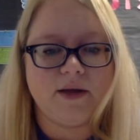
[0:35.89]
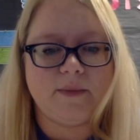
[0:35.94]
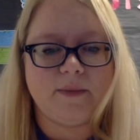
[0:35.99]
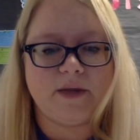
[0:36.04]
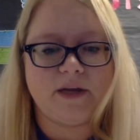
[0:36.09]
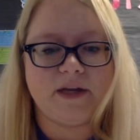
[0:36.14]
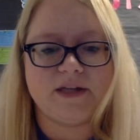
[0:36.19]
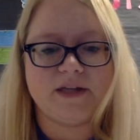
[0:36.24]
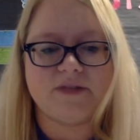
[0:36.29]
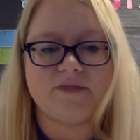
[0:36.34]

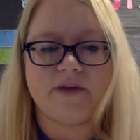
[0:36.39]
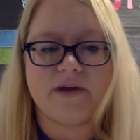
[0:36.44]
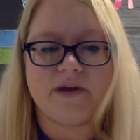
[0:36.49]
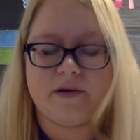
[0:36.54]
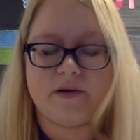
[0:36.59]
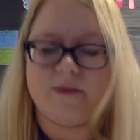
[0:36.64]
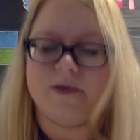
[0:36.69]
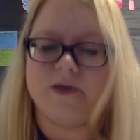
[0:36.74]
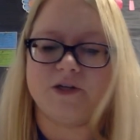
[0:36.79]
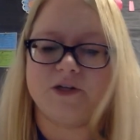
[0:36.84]
but he's
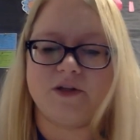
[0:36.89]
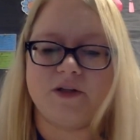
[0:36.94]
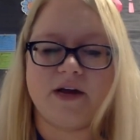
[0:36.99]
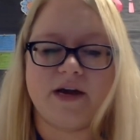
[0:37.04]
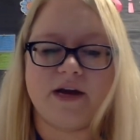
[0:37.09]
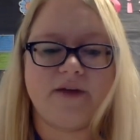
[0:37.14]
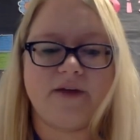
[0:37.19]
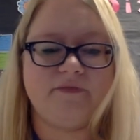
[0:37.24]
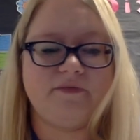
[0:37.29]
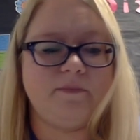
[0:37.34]
very much
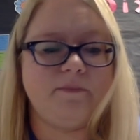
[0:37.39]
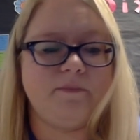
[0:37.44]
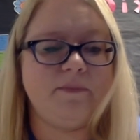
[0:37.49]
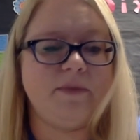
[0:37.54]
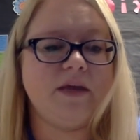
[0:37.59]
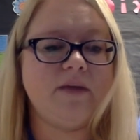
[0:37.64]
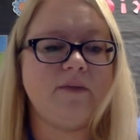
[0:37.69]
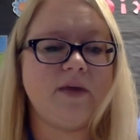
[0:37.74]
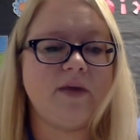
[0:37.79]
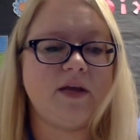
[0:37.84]
alive,
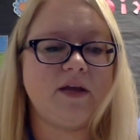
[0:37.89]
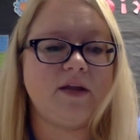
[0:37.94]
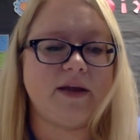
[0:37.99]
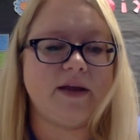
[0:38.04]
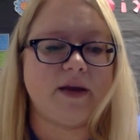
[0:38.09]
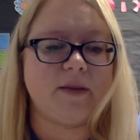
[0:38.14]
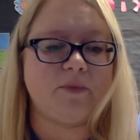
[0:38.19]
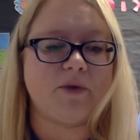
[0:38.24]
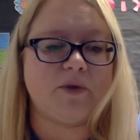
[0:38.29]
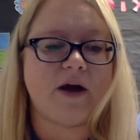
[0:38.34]
beaming
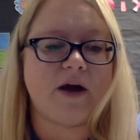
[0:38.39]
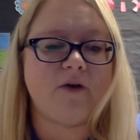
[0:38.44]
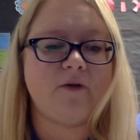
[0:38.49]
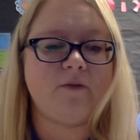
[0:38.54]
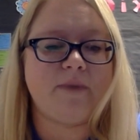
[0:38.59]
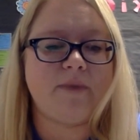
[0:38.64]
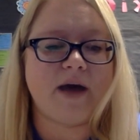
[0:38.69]
like a proud